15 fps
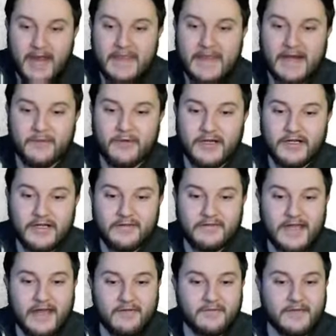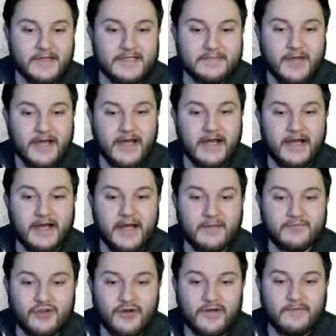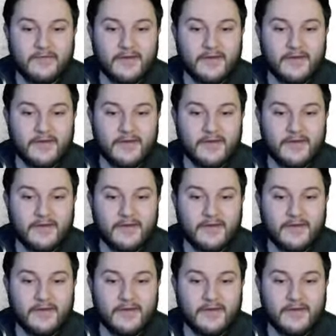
then I'm going to leave it there for this part. I'm sorry if